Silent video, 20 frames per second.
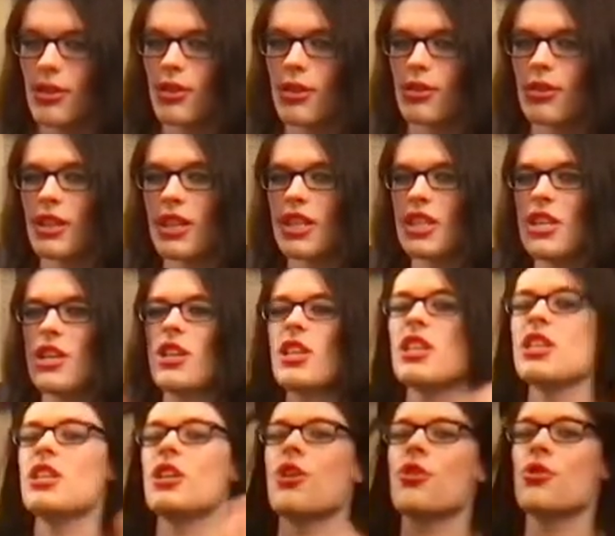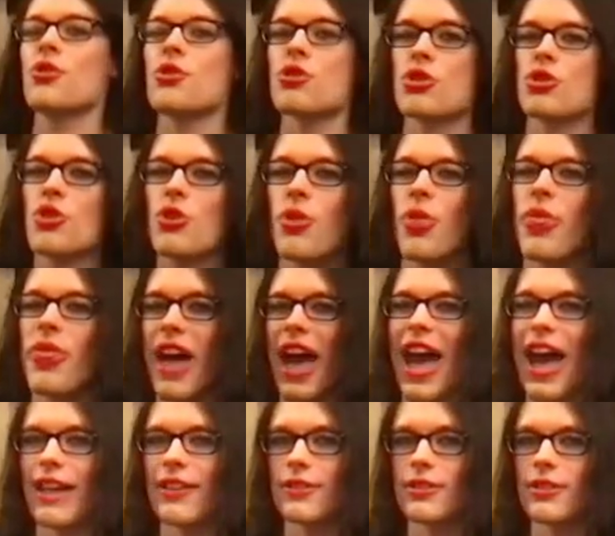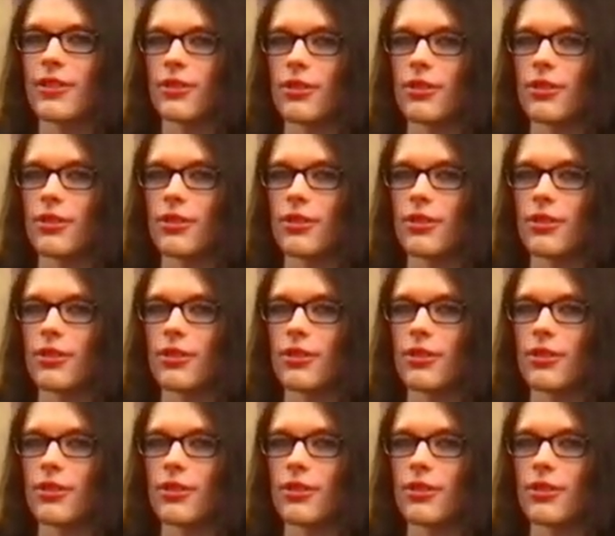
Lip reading: Like, he understood that.